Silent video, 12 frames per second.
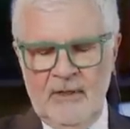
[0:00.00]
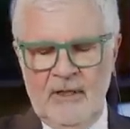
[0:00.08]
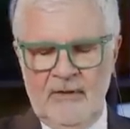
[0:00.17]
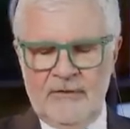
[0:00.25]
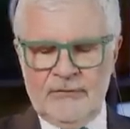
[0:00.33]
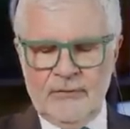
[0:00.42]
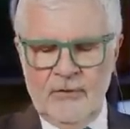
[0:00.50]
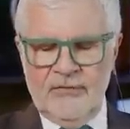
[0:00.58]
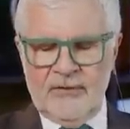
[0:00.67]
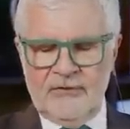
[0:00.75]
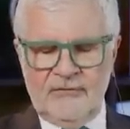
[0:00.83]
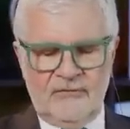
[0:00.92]
And the
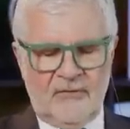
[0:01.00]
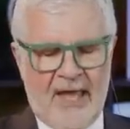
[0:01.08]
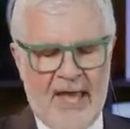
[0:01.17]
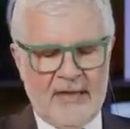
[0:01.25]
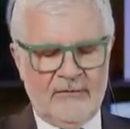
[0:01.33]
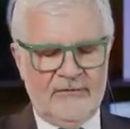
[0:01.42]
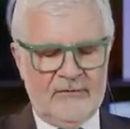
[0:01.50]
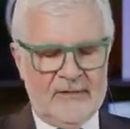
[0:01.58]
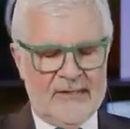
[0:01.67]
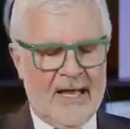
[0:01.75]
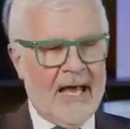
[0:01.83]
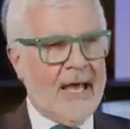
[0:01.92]
truth is, fat is
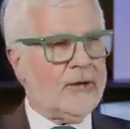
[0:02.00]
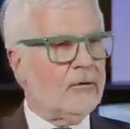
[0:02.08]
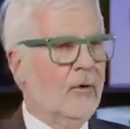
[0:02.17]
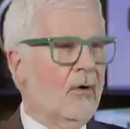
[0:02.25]
not